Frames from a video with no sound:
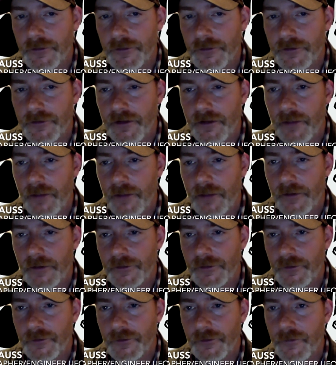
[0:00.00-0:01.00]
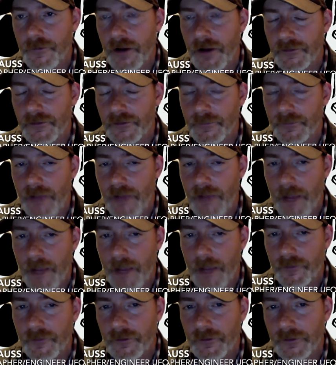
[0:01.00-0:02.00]
to them. I says, "You've got some
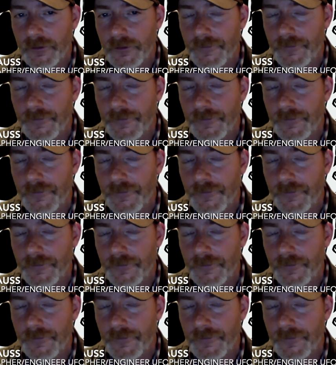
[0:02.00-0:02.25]
absolutely